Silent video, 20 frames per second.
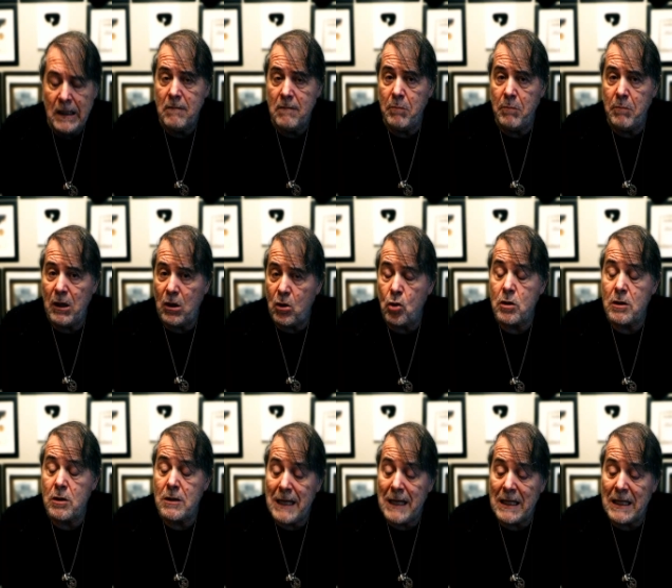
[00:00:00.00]
because
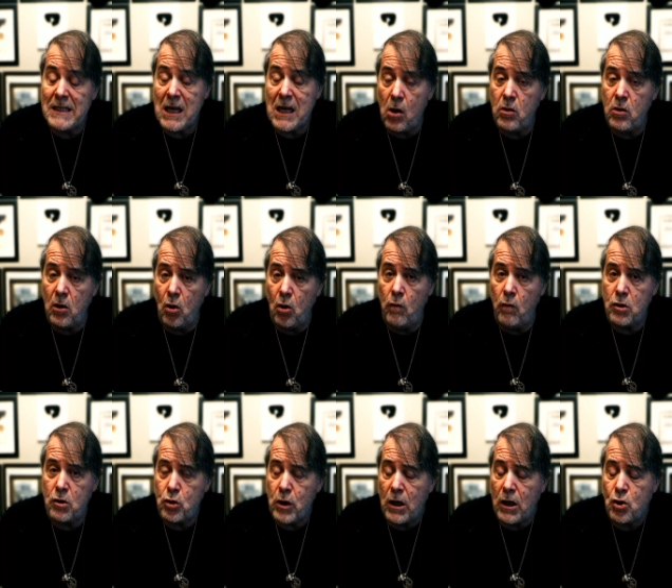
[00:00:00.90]
that's how the law of
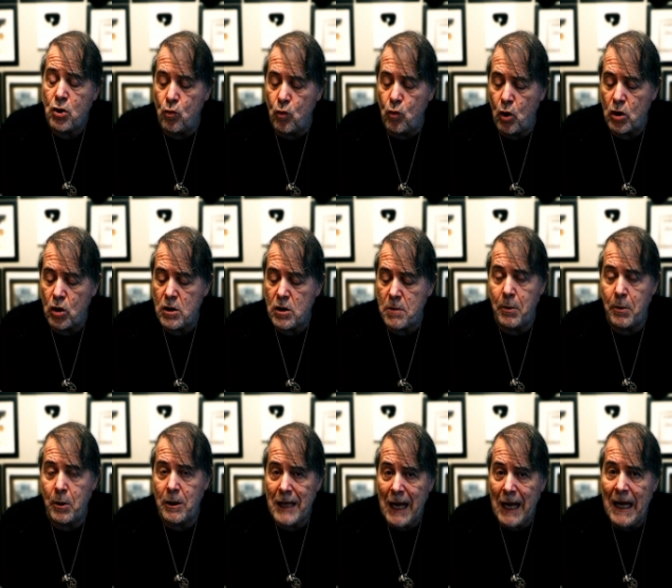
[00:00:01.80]
attraction works.
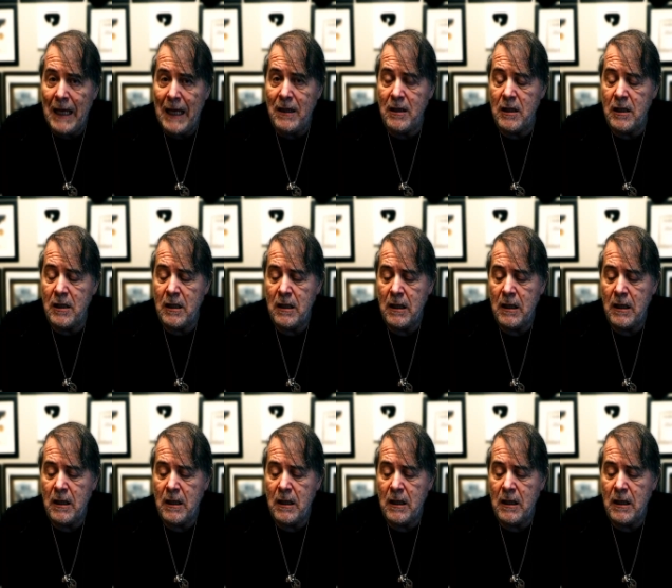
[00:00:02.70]
Pretend